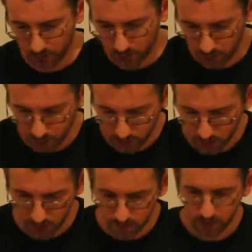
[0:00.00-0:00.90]
a few
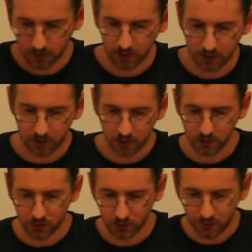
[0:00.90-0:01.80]
times on a hard
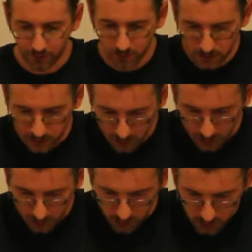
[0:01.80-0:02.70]

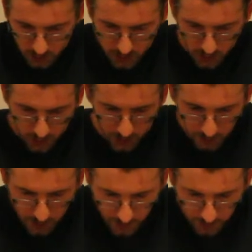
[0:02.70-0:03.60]
surface just to straighten
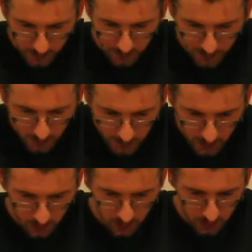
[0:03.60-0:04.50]
everything
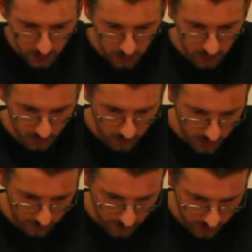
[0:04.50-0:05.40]
out. We
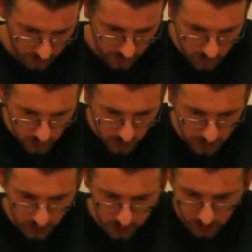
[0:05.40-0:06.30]
have here a small
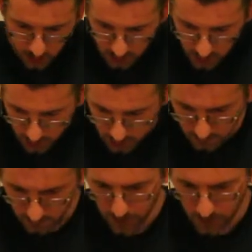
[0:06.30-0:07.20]
edge that
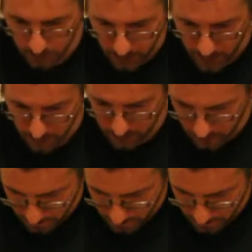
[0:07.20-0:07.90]
was bent.